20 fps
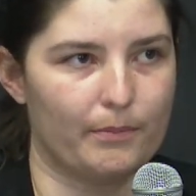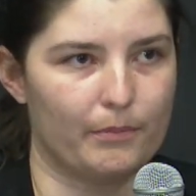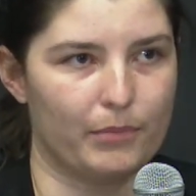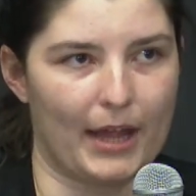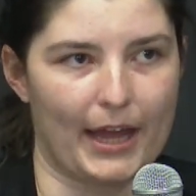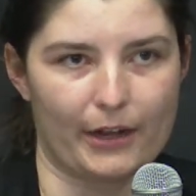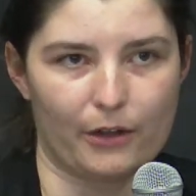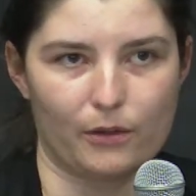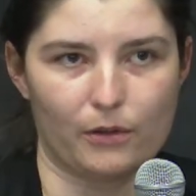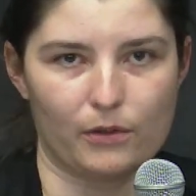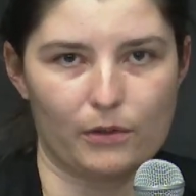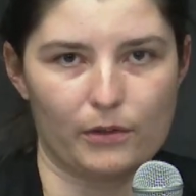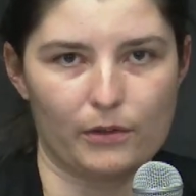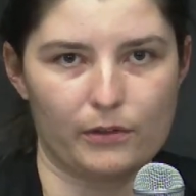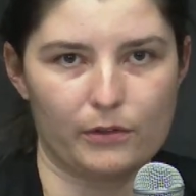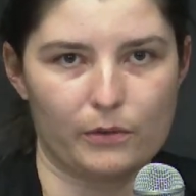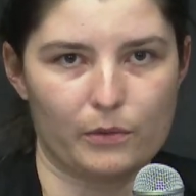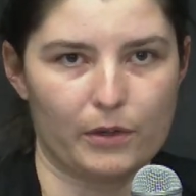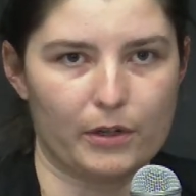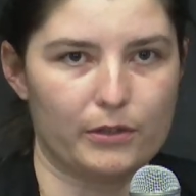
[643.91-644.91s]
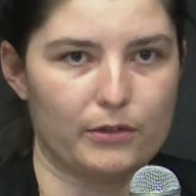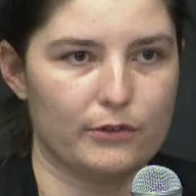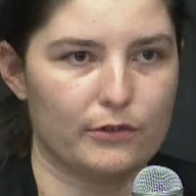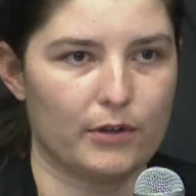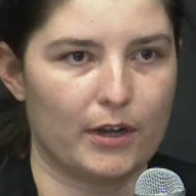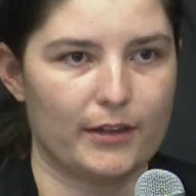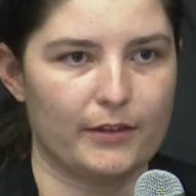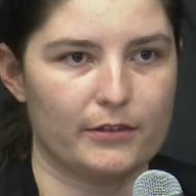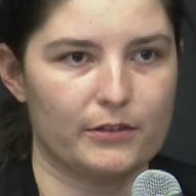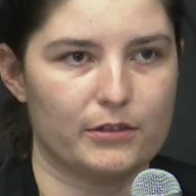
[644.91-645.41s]
black holes or
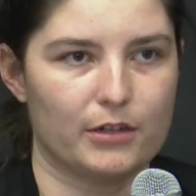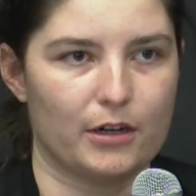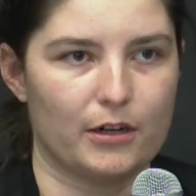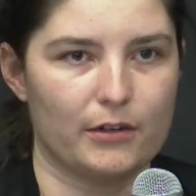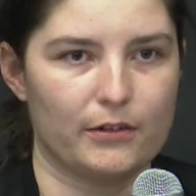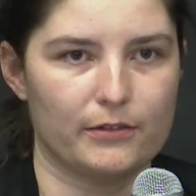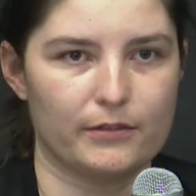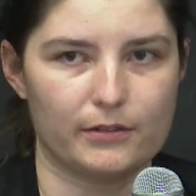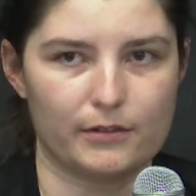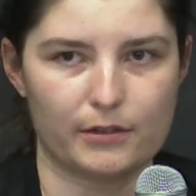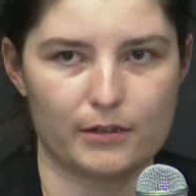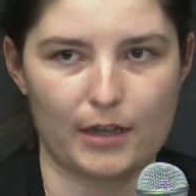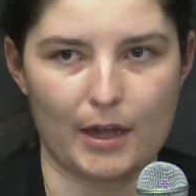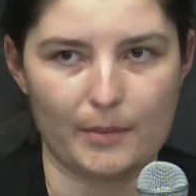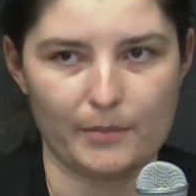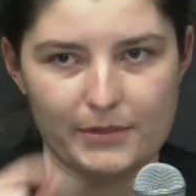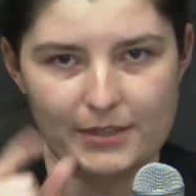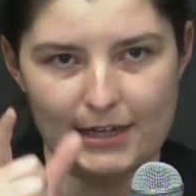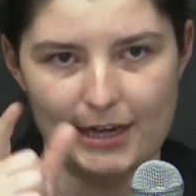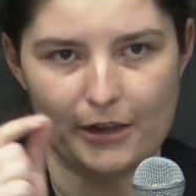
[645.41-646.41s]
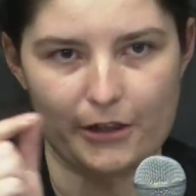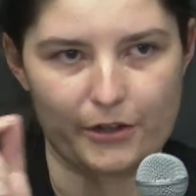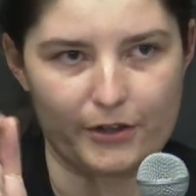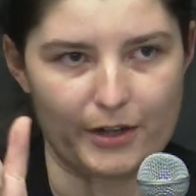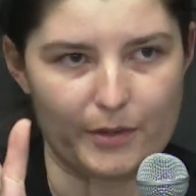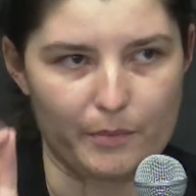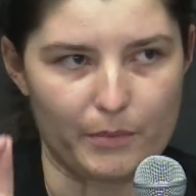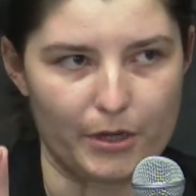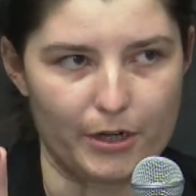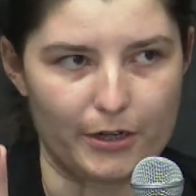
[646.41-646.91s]
neutron stars come together
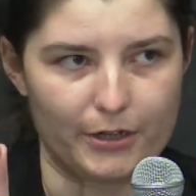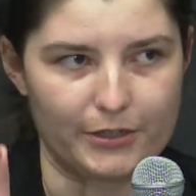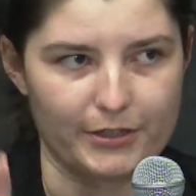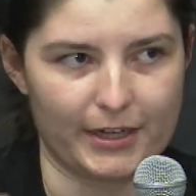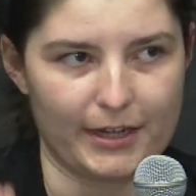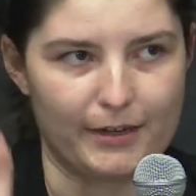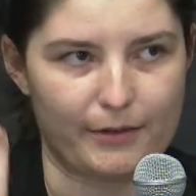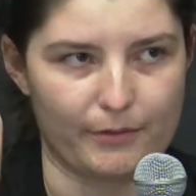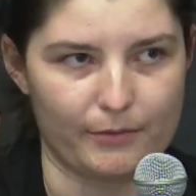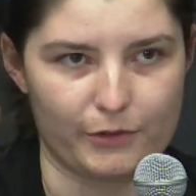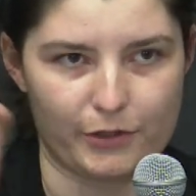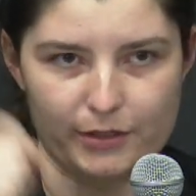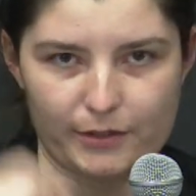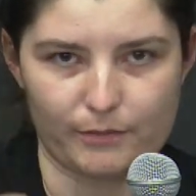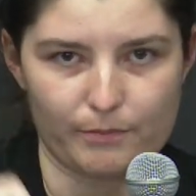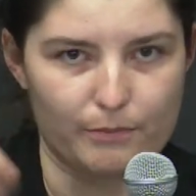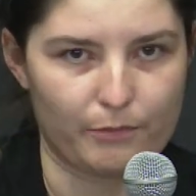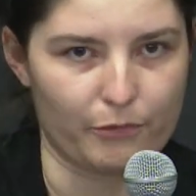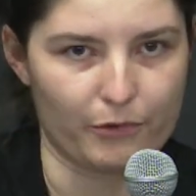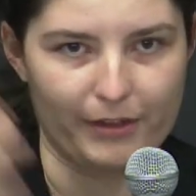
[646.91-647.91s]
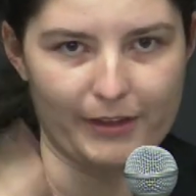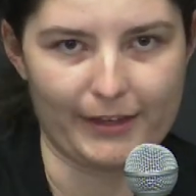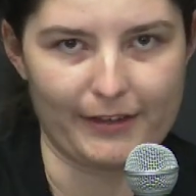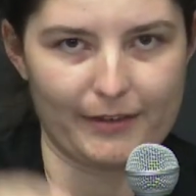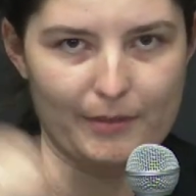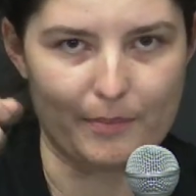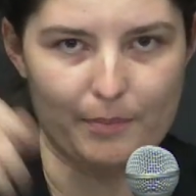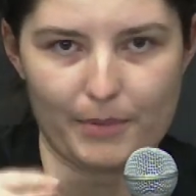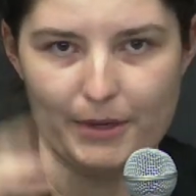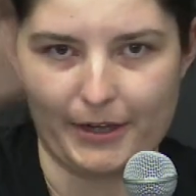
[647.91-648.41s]
and merge and just
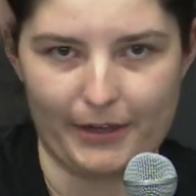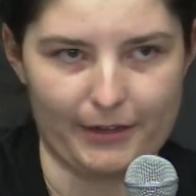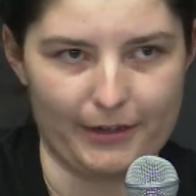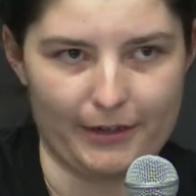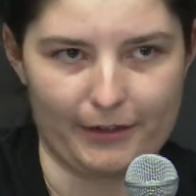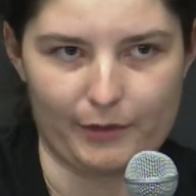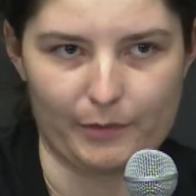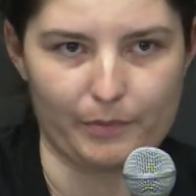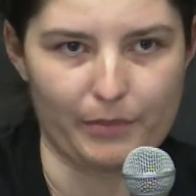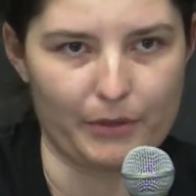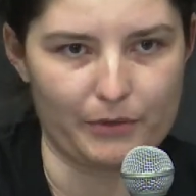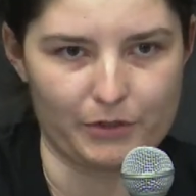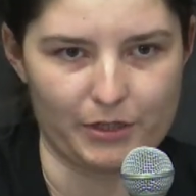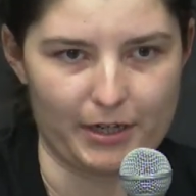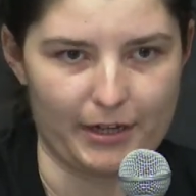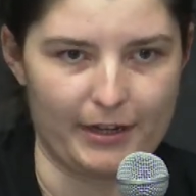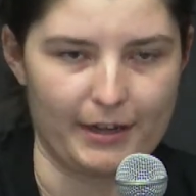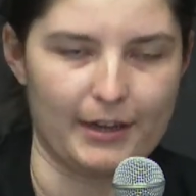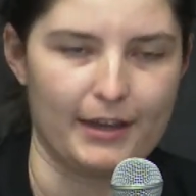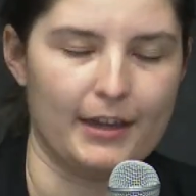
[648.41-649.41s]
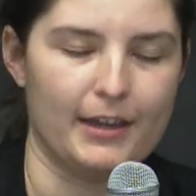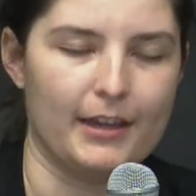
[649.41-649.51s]
release a big explosion.